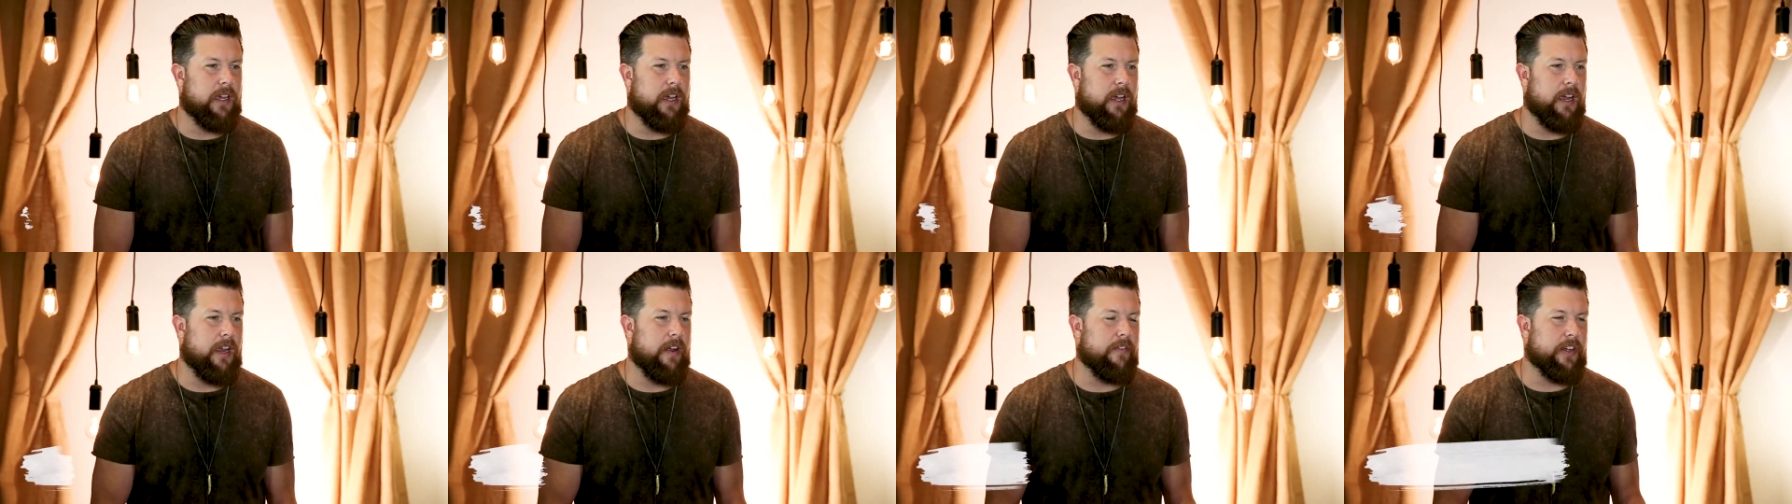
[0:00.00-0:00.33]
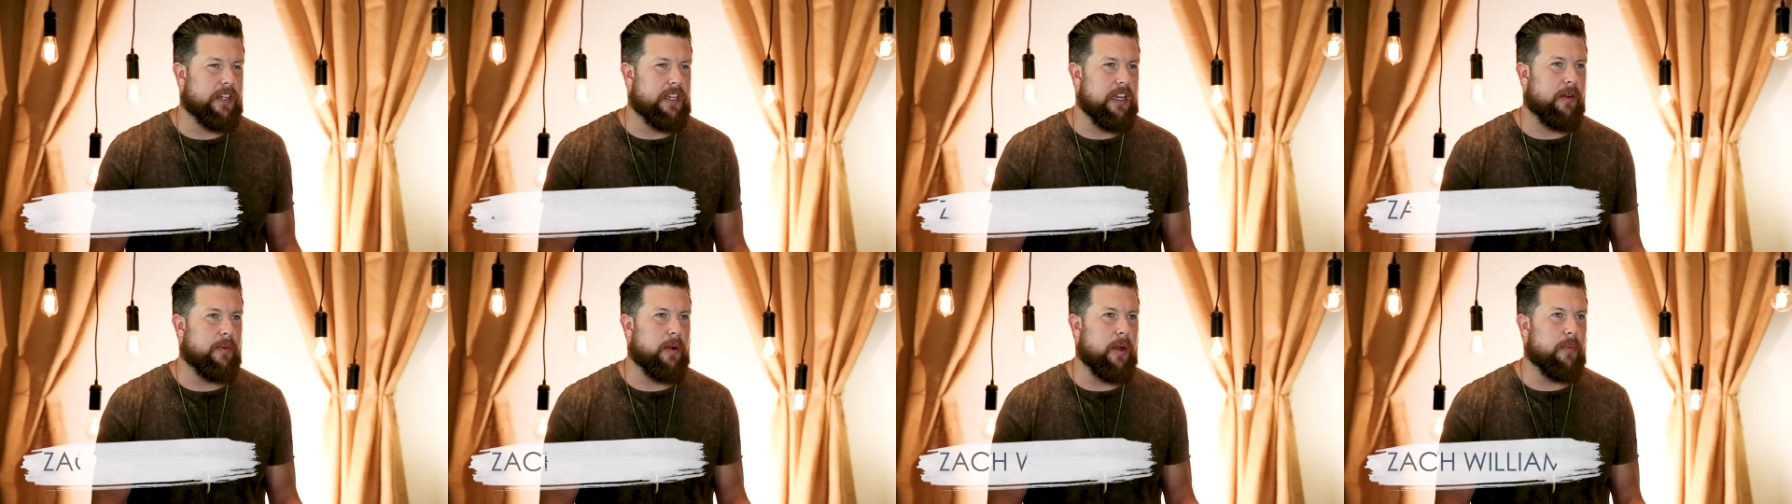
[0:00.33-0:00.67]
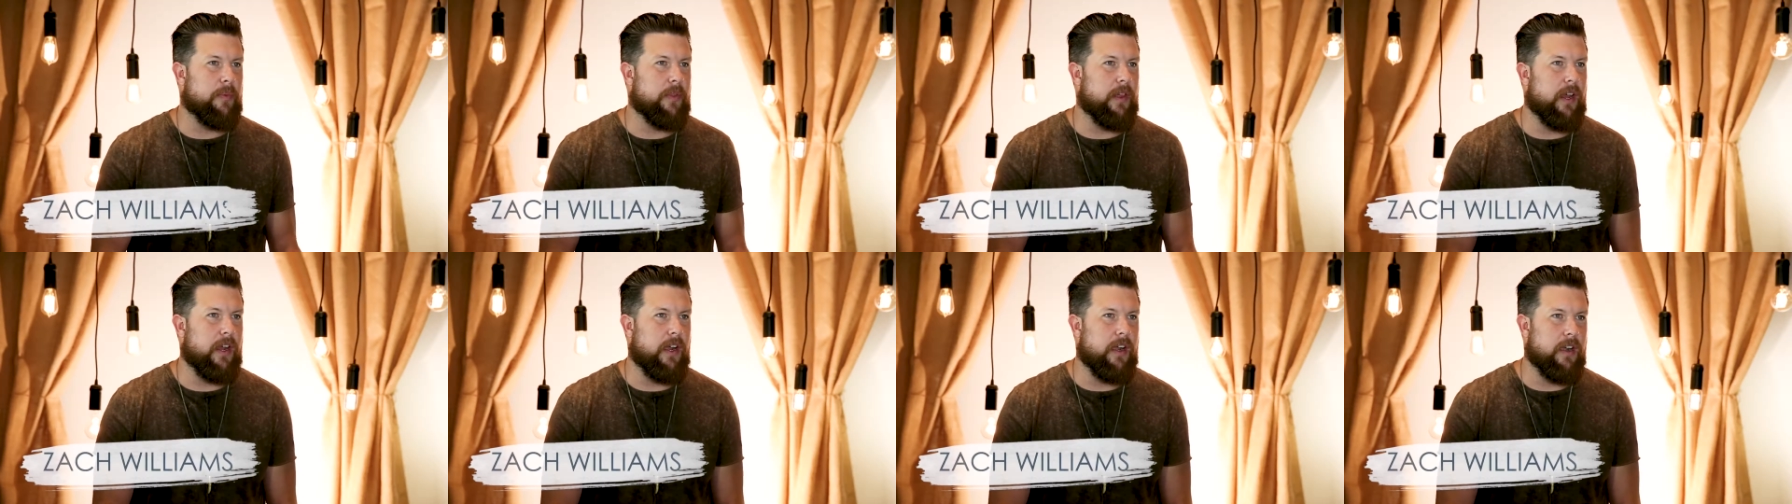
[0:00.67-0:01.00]
uh, every time
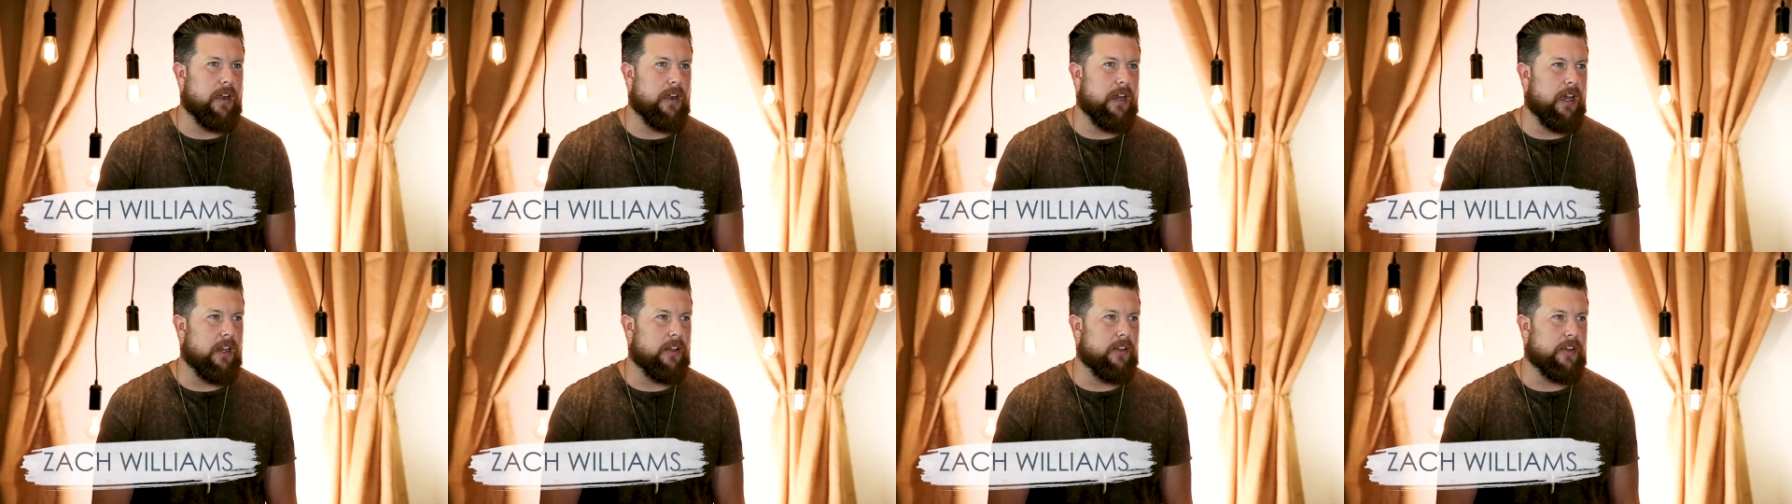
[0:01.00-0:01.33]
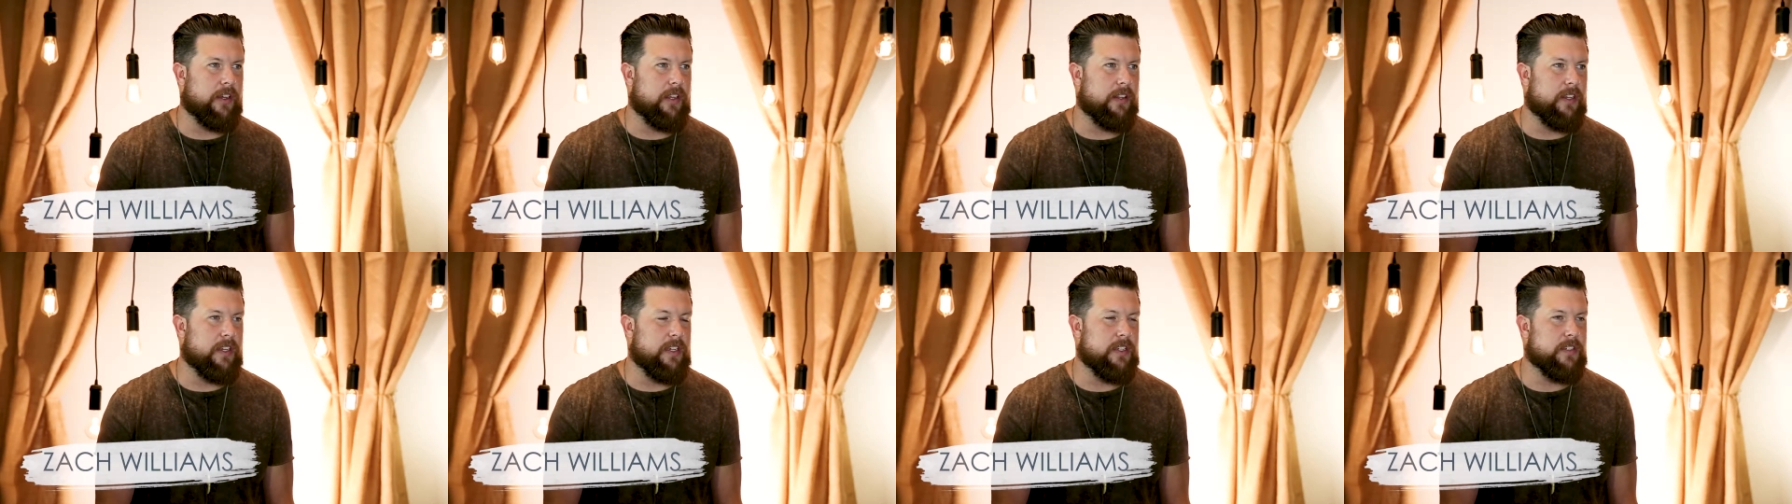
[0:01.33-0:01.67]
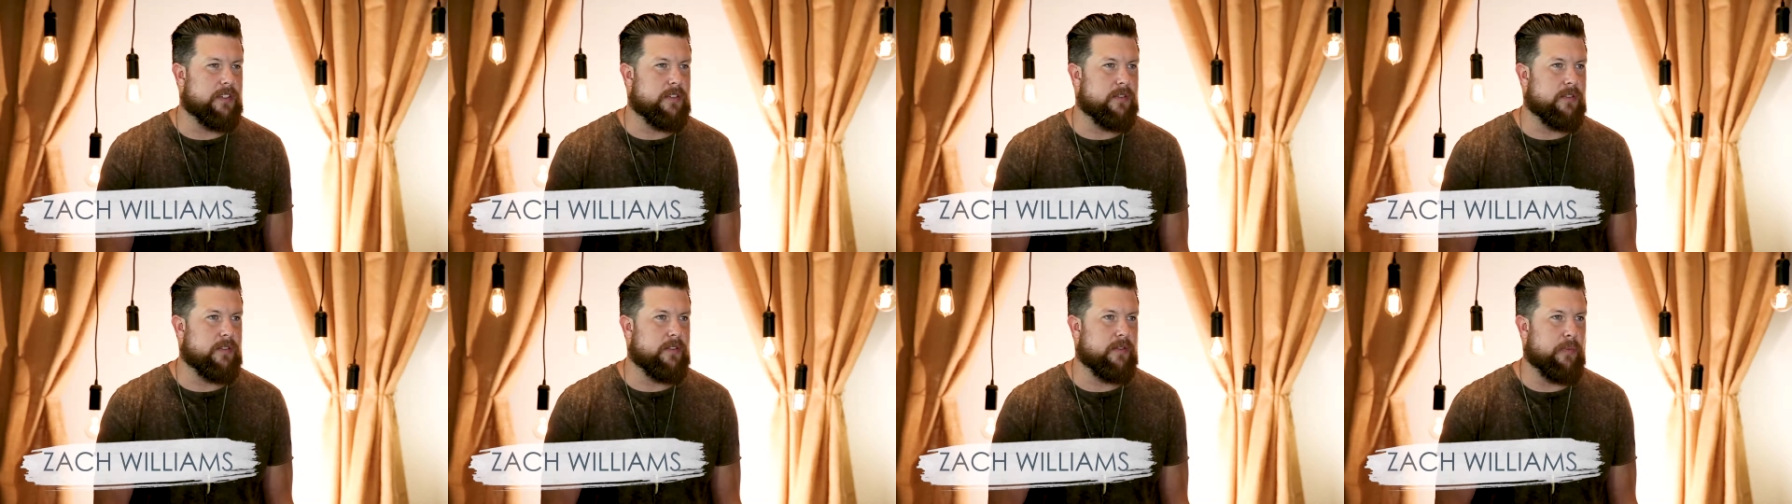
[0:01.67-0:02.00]
I'm there, I look at
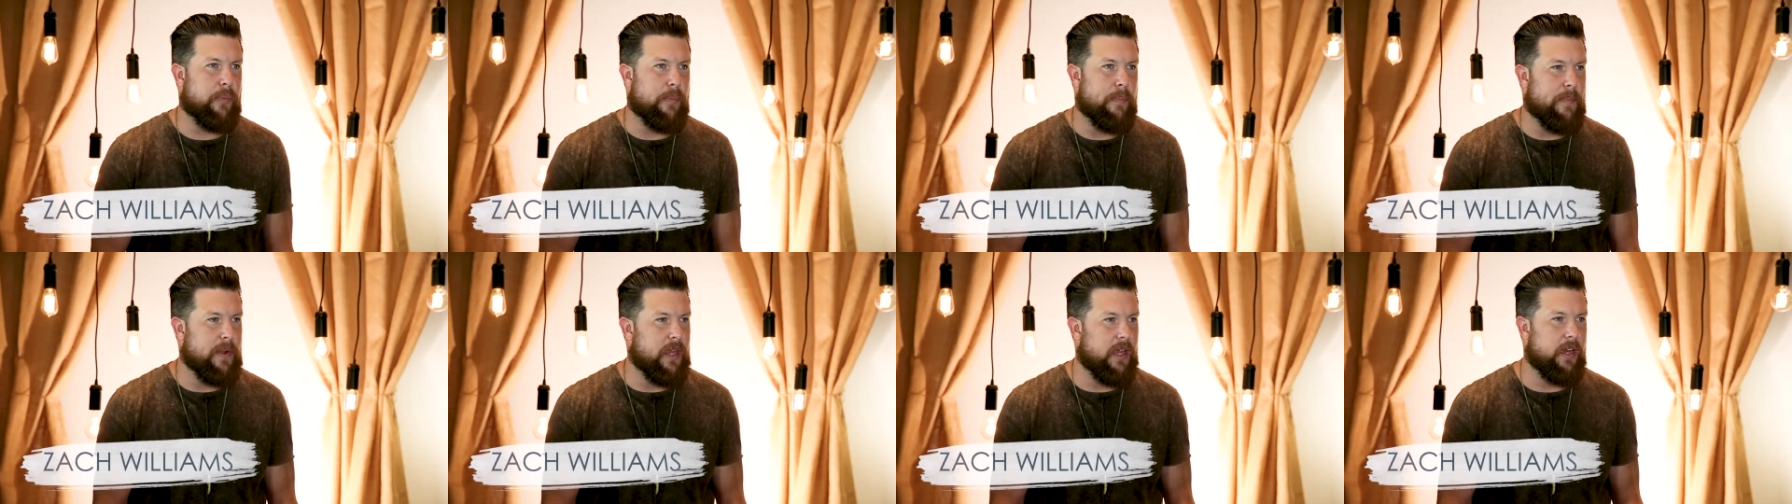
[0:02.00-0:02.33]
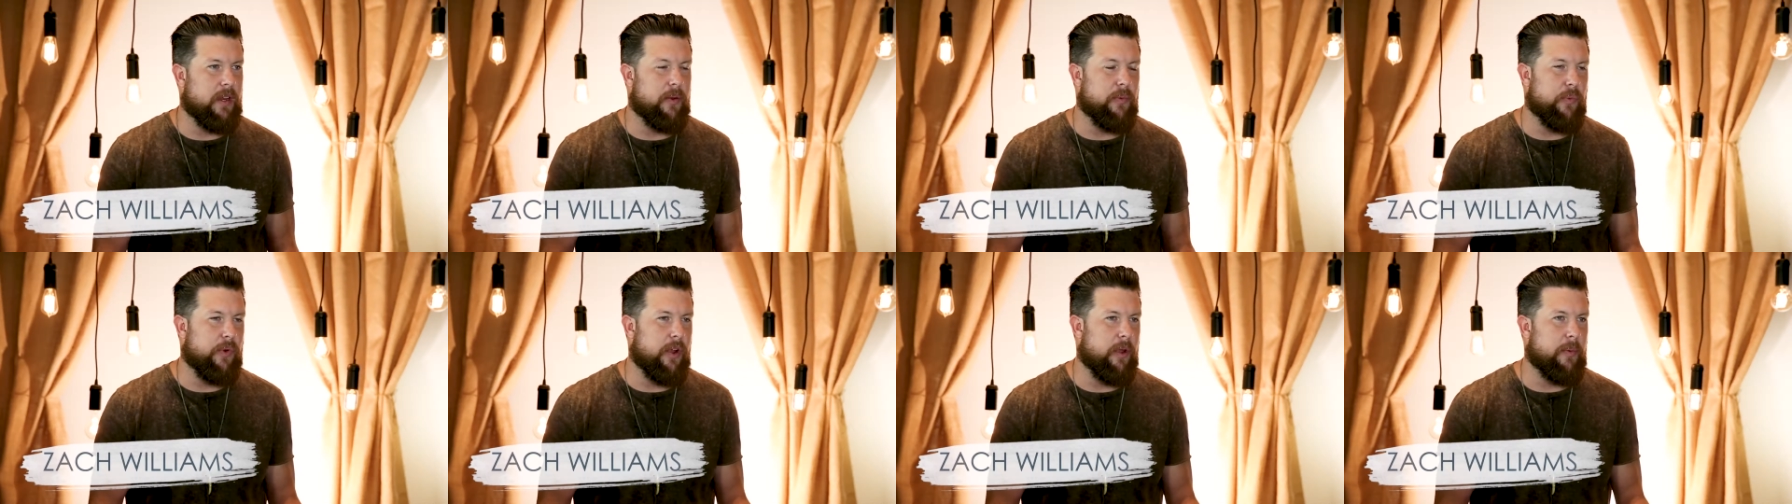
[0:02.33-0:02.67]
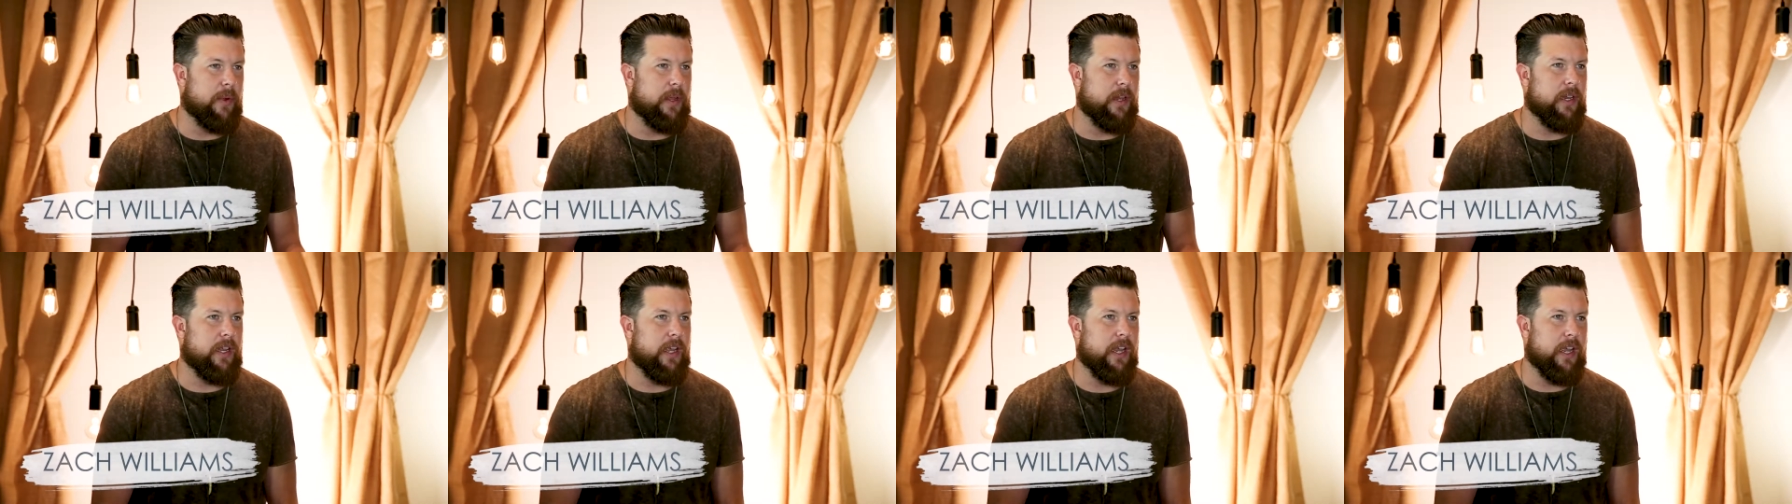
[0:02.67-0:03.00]
these men and
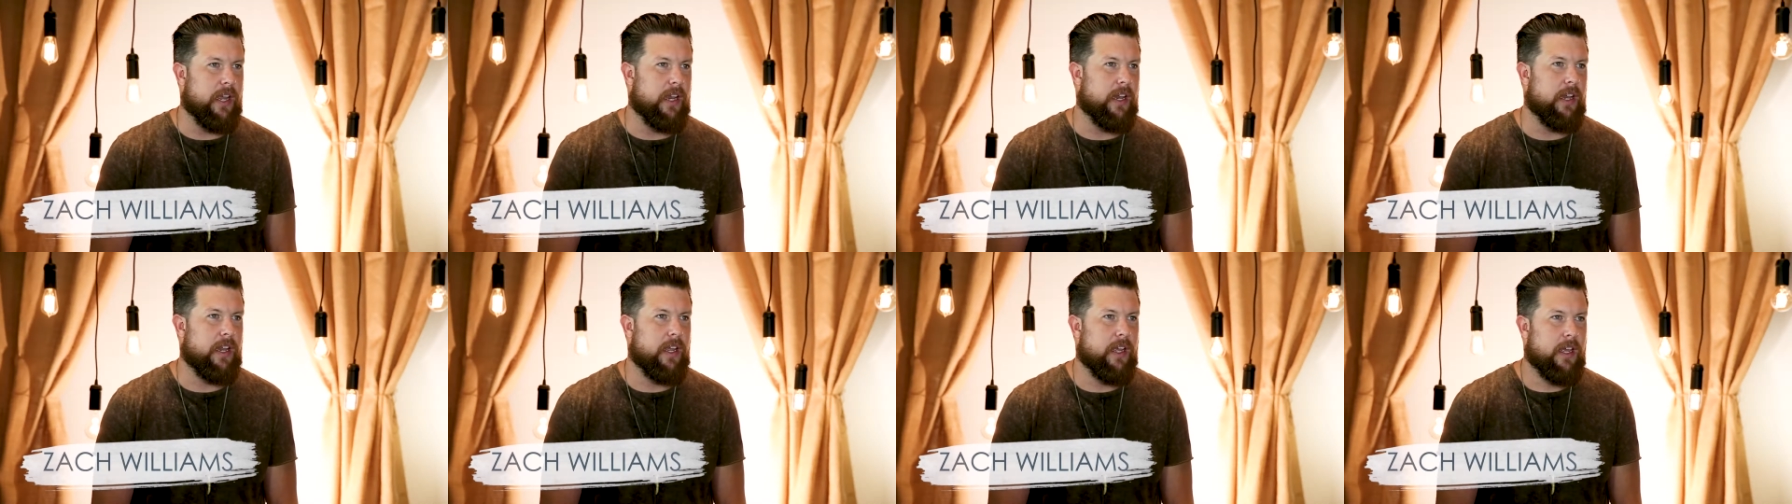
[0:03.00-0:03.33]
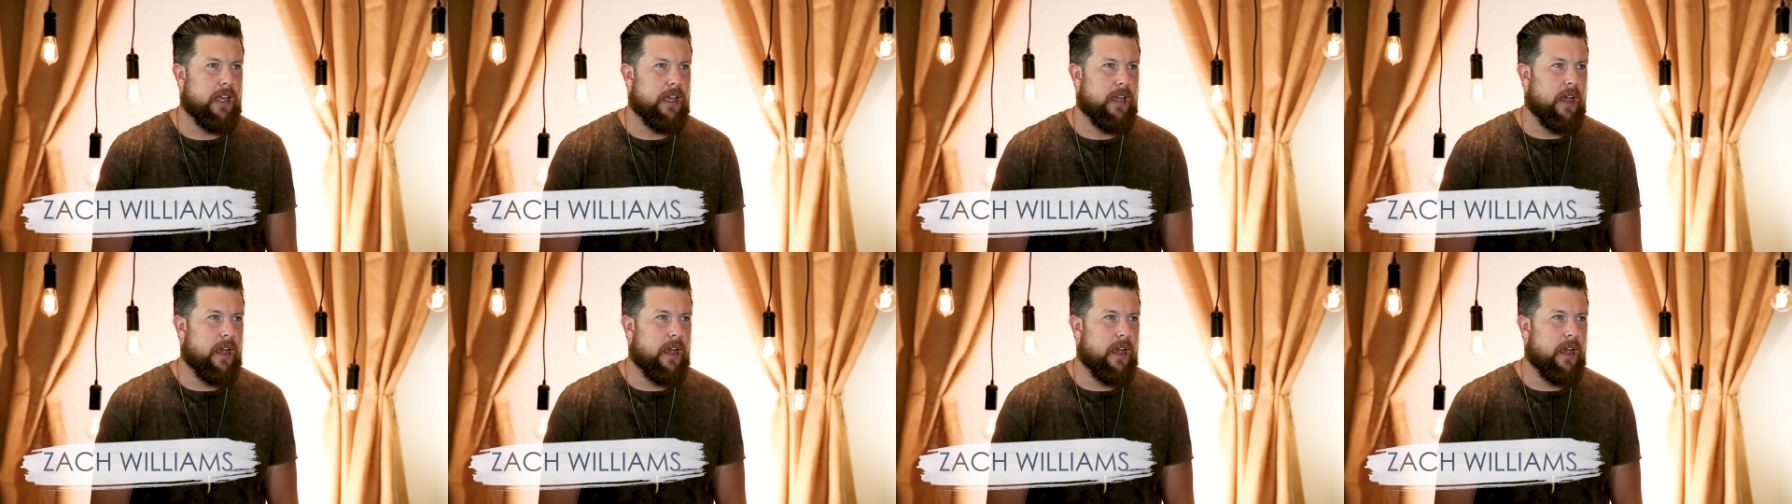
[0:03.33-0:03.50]
women, and